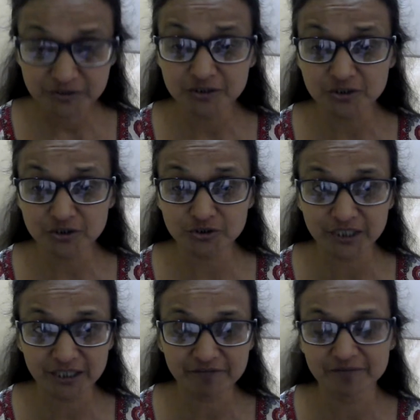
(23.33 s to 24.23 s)
So,
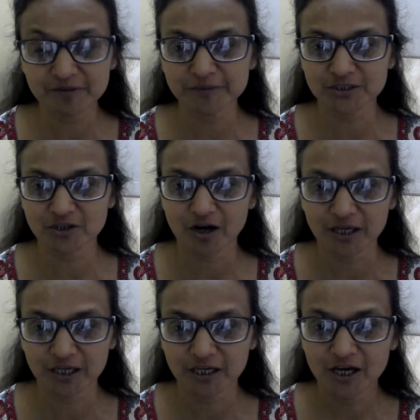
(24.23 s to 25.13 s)
today we will be
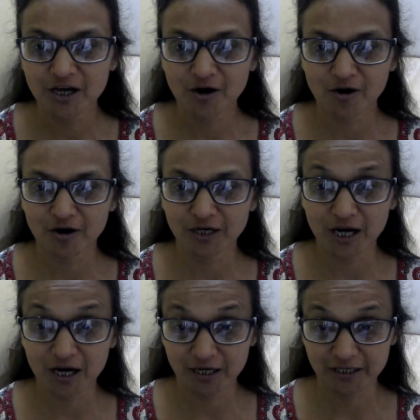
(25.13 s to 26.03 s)
talking on
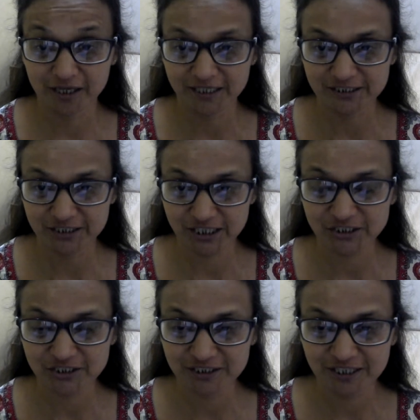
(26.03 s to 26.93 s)
our
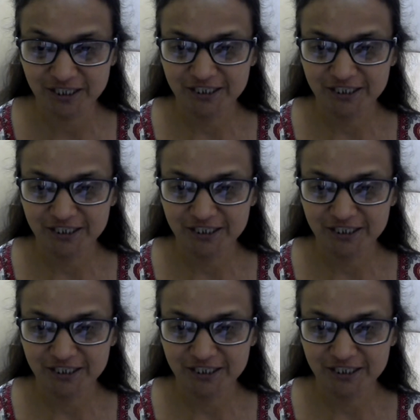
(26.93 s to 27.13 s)
digestion.